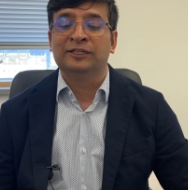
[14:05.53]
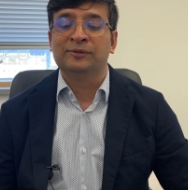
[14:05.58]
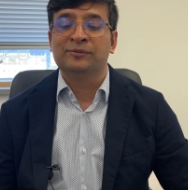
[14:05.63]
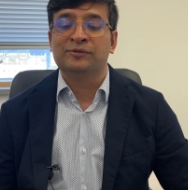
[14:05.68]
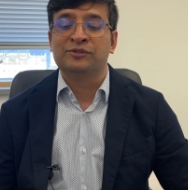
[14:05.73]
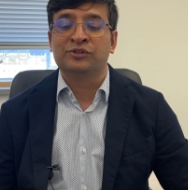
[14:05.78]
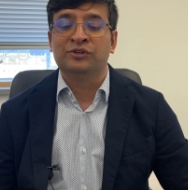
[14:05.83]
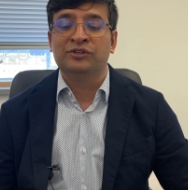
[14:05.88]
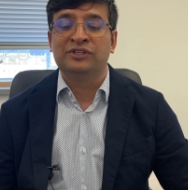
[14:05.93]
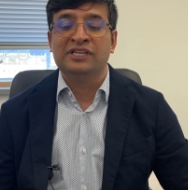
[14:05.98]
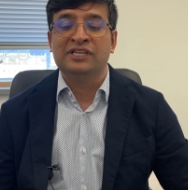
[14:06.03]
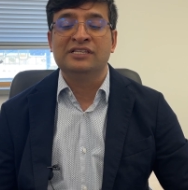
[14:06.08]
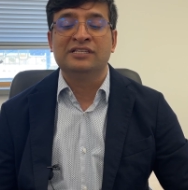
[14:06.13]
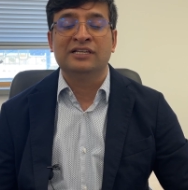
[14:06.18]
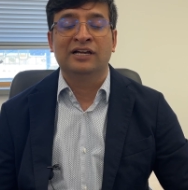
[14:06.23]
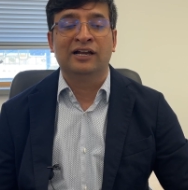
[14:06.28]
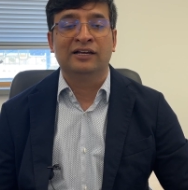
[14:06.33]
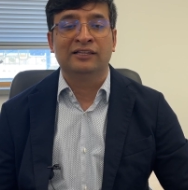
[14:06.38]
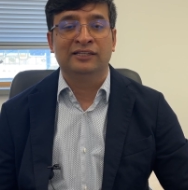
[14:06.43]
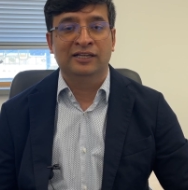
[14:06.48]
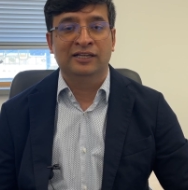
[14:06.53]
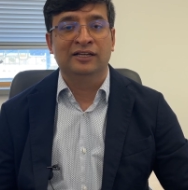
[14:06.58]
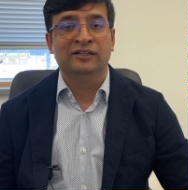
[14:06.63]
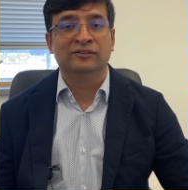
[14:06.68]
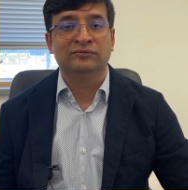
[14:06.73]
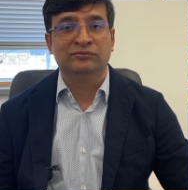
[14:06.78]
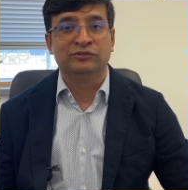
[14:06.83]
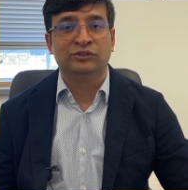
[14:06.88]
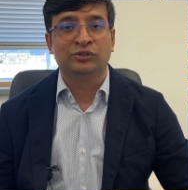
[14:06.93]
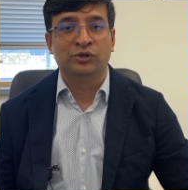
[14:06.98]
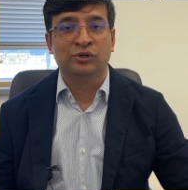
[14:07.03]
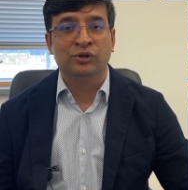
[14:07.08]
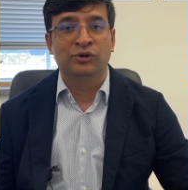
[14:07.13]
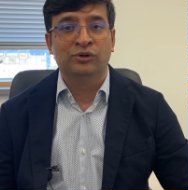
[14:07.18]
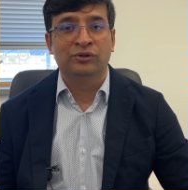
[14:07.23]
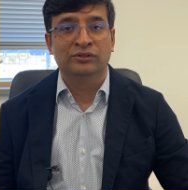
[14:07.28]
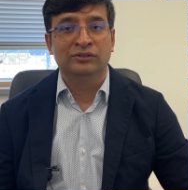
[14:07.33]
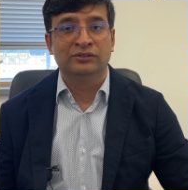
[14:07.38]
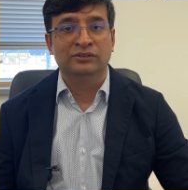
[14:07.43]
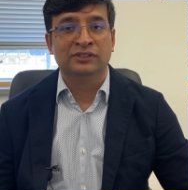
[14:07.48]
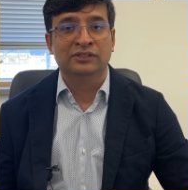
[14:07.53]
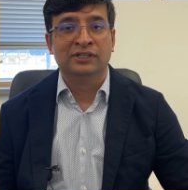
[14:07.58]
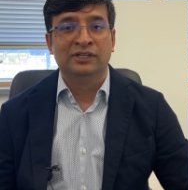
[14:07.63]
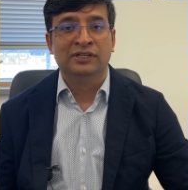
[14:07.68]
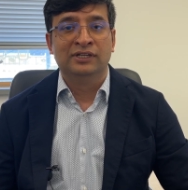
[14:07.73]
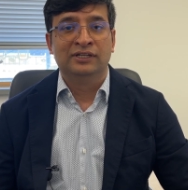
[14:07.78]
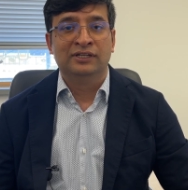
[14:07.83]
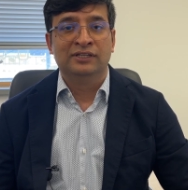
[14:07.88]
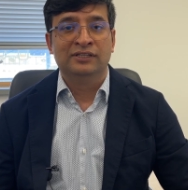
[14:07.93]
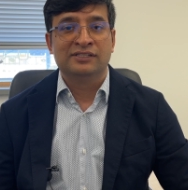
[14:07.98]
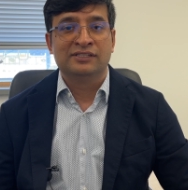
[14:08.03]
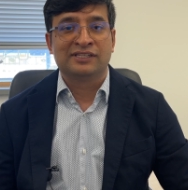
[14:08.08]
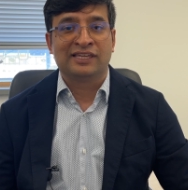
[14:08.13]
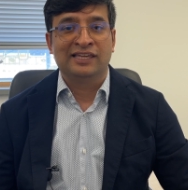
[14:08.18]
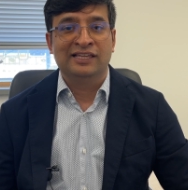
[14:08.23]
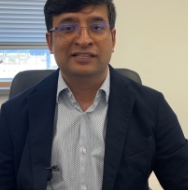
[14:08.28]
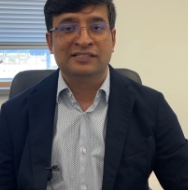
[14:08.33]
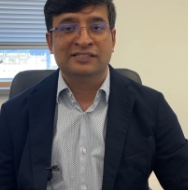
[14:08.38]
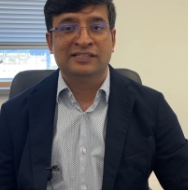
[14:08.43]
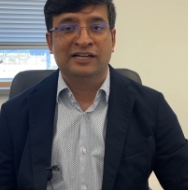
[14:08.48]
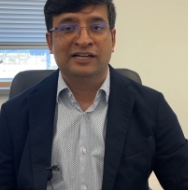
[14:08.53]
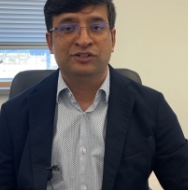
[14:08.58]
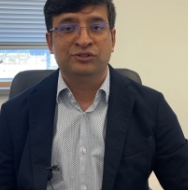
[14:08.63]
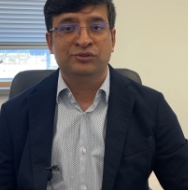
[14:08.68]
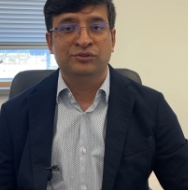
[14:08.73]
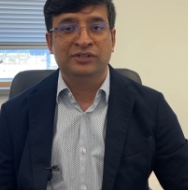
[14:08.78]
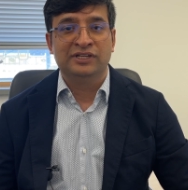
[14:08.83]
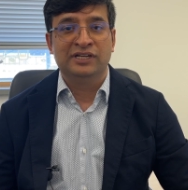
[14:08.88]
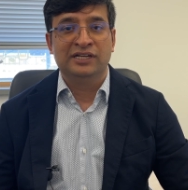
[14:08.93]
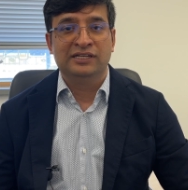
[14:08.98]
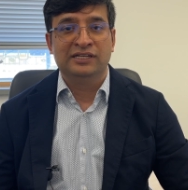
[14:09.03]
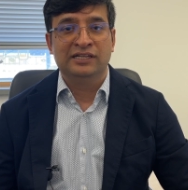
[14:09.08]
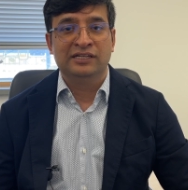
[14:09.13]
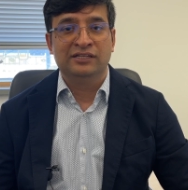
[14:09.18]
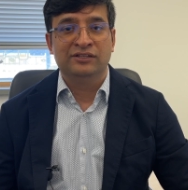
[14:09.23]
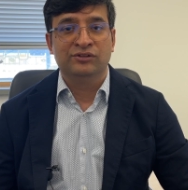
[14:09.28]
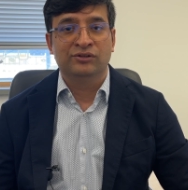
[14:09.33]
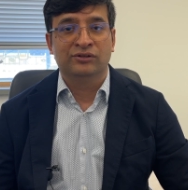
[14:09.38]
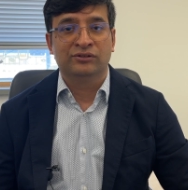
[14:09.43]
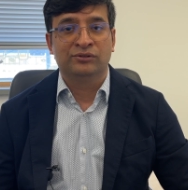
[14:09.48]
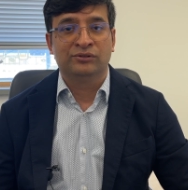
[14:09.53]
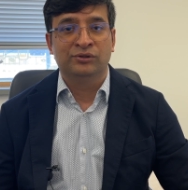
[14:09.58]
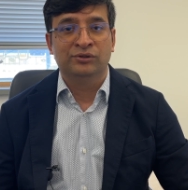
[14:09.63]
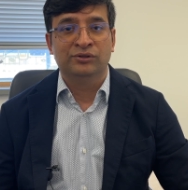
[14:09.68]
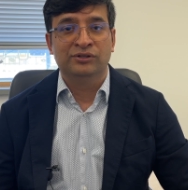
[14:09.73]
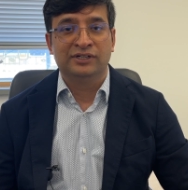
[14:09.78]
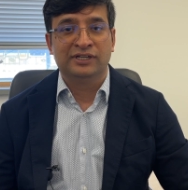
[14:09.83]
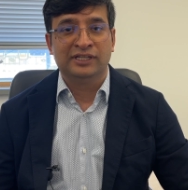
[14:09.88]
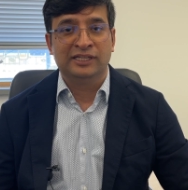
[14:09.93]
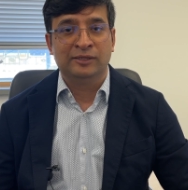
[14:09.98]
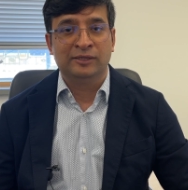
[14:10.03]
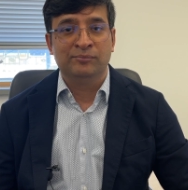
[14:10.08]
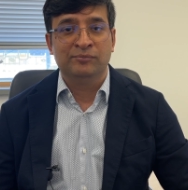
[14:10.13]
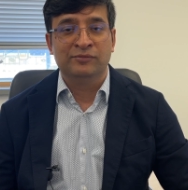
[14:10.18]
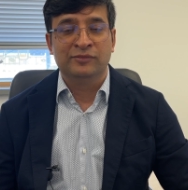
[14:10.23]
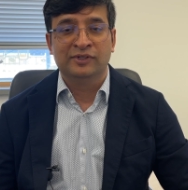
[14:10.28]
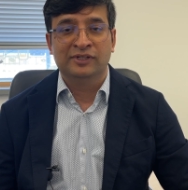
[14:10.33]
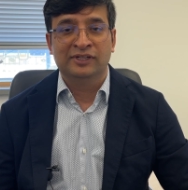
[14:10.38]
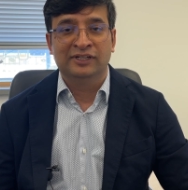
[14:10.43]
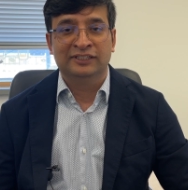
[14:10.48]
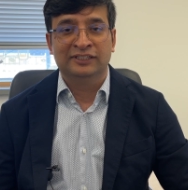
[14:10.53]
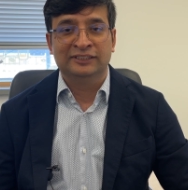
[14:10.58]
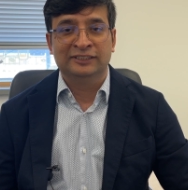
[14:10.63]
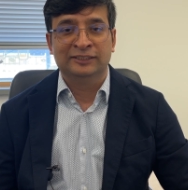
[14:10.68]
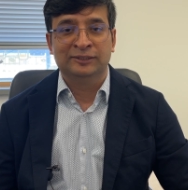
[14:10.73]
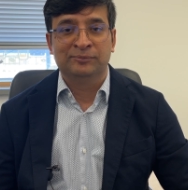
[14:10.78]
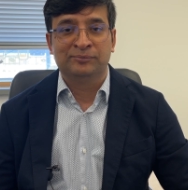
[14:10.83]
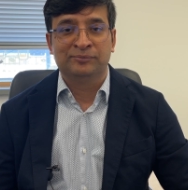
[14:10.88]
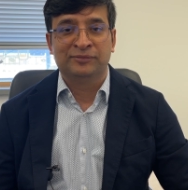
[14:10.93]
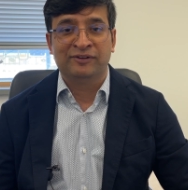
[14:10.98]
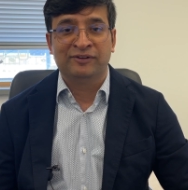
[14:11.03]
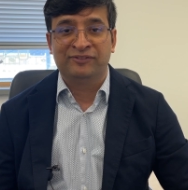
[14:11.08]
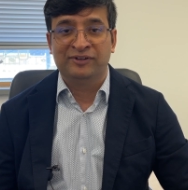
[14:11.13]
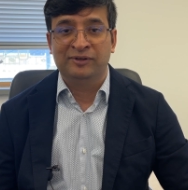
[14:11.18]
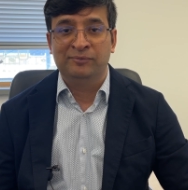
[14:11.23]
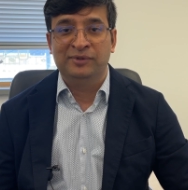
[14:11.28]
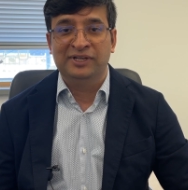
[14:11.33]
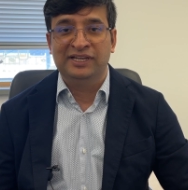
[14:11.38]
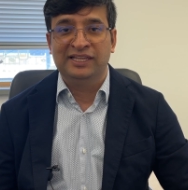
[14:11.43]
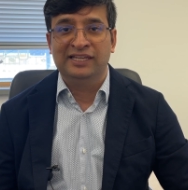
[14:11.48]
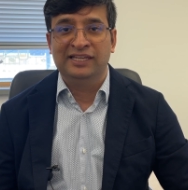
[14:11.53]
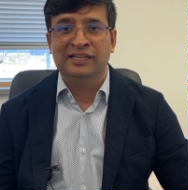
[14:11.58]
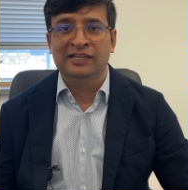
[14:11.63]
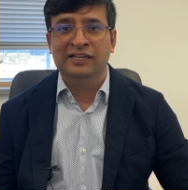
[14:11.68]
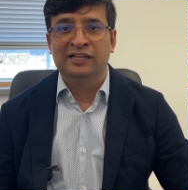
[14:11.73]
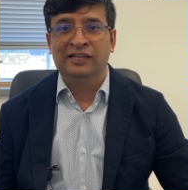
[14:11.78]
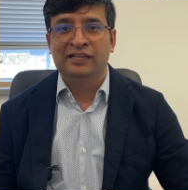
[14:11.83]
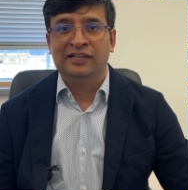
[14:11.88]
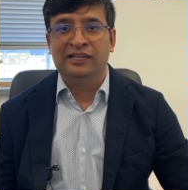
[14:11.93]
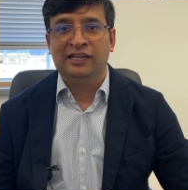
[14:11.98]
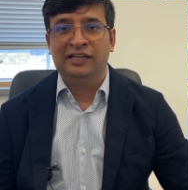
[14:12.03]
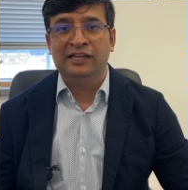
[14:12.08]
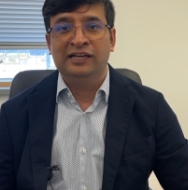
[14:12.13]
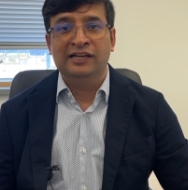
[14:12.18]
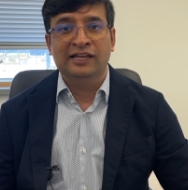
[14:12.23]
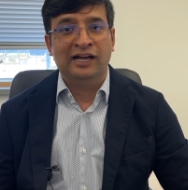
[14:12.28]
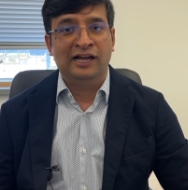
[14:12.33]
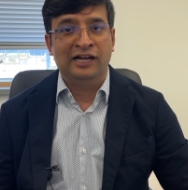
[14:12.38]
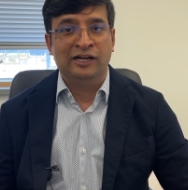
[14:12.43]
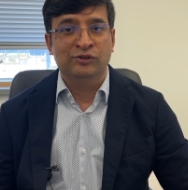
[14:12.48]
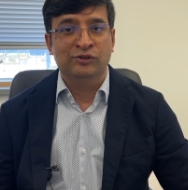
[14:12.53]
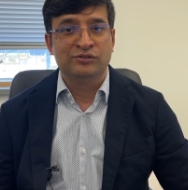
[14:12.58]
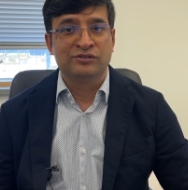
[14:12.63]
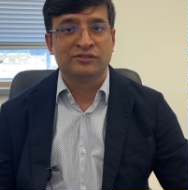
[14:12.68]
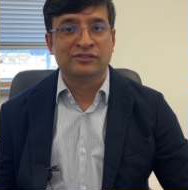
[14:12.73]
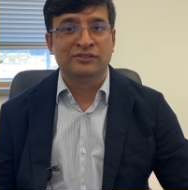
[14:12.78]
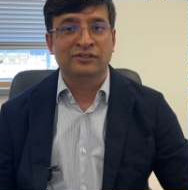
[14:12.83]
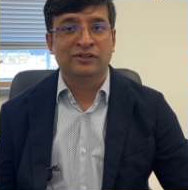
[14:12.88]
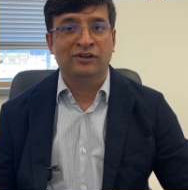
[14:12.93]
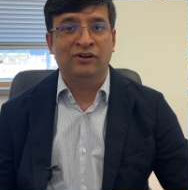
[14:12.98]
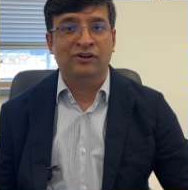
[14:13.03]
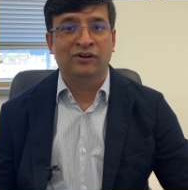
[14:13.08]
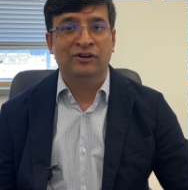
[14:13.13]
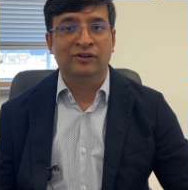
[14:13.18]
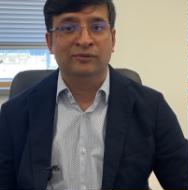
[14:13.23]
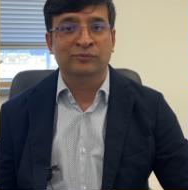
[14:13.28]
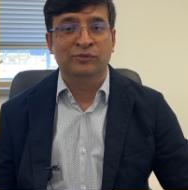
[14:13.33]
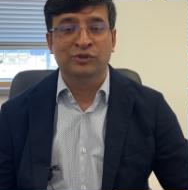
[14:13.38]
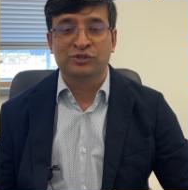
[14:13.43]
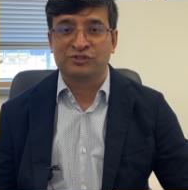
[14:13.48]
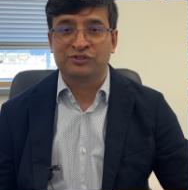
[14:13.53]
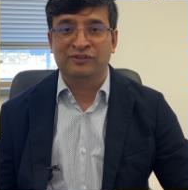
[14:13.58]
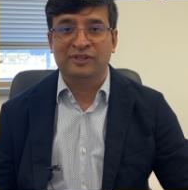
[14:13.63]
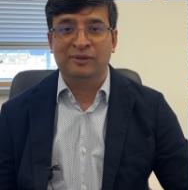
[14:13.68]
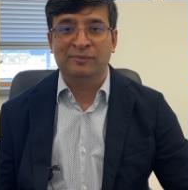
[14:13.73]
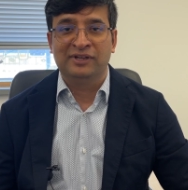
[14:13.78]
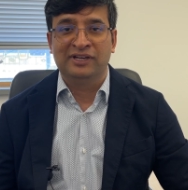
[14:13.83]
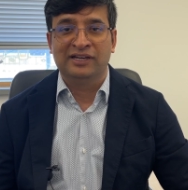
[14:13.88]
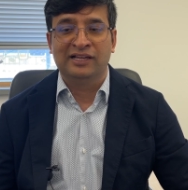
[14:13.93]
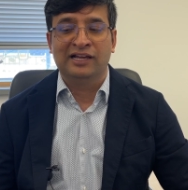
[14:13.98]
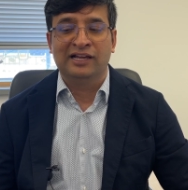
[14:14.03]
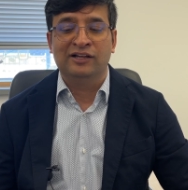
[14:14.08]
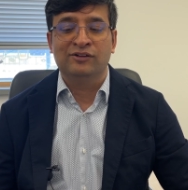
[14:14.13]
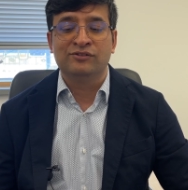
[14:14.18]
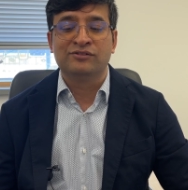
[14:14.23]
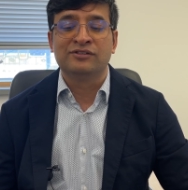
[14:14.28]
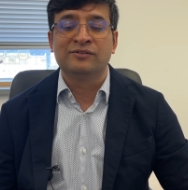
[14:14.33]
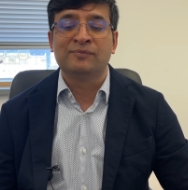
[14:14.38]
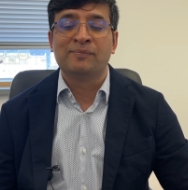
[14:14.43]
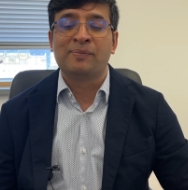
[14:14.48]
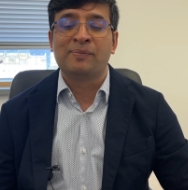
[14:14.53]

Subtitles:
So these are the core skills that you need in your core team, preferably in-house or most of them in-house.